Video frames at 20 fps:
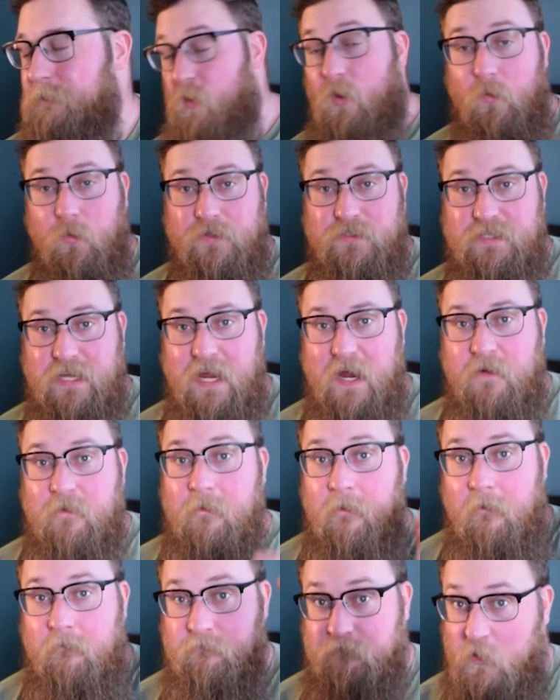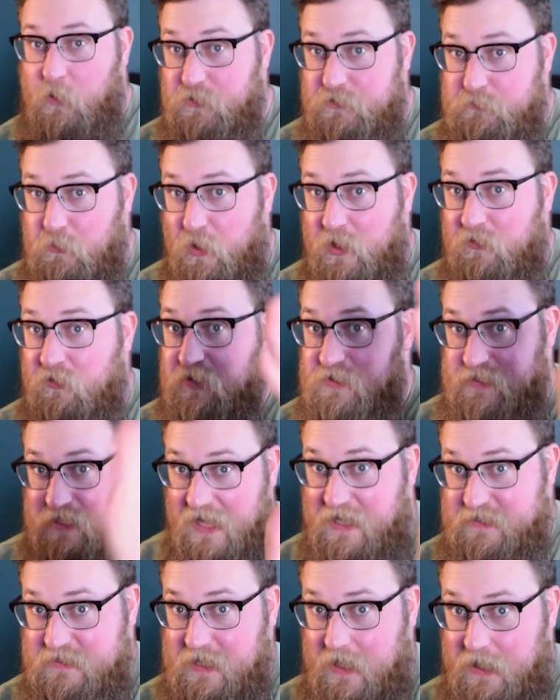Once again, full spoilers, I
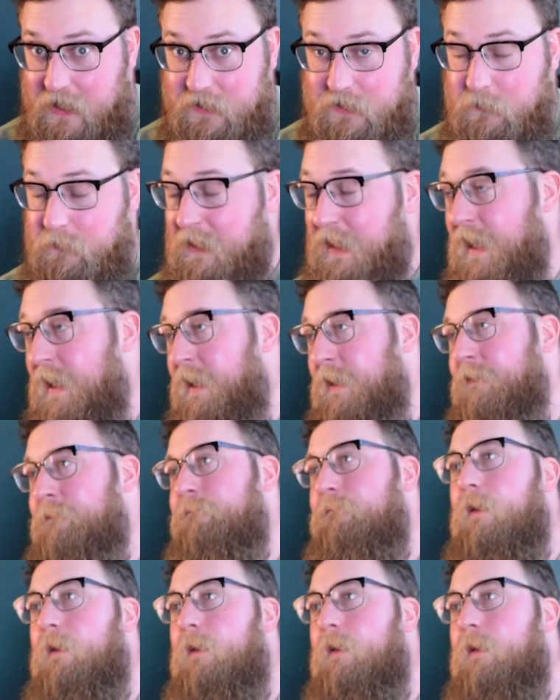said it at the beginning.